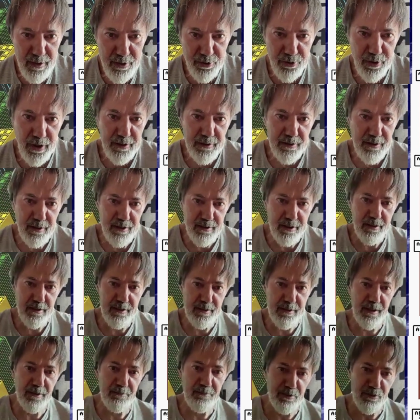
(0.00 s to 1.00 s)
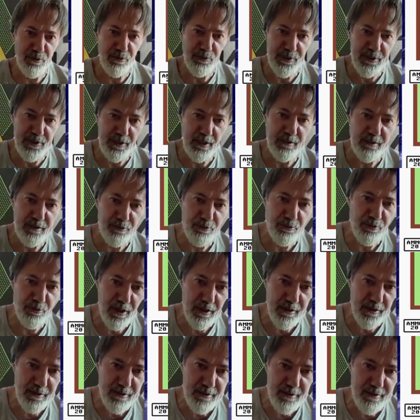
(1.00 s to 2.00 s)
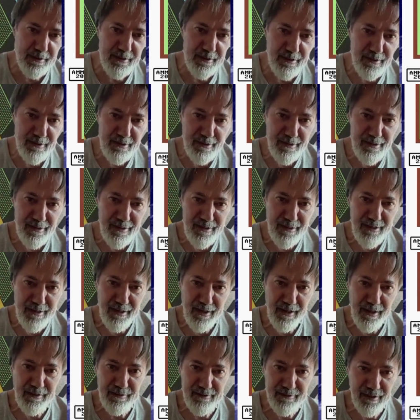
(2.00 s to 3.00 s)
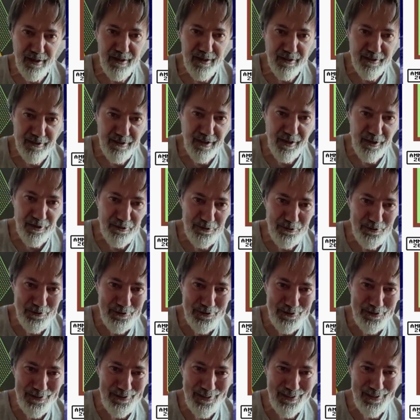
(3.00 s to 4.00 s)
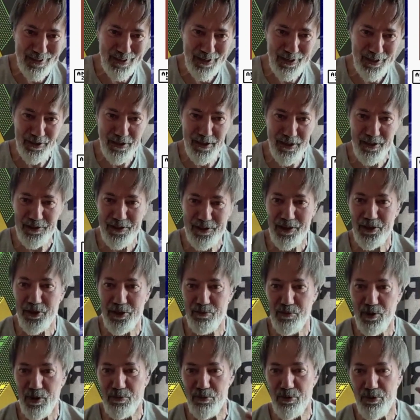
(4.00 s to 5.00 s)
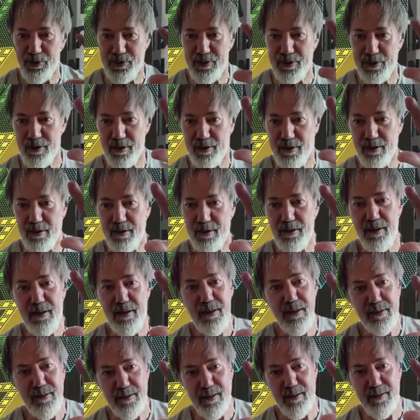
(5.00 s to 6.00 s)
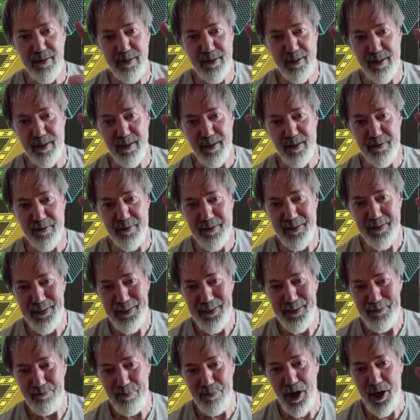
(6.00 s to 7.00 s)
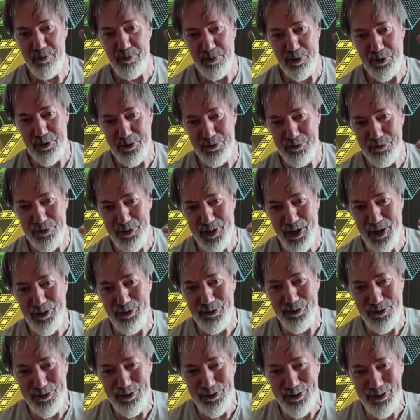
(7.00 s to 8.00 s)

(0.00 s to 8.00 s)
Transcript: So I disassembled Sandy White's entire code. I can remember it was like this thick paper of code,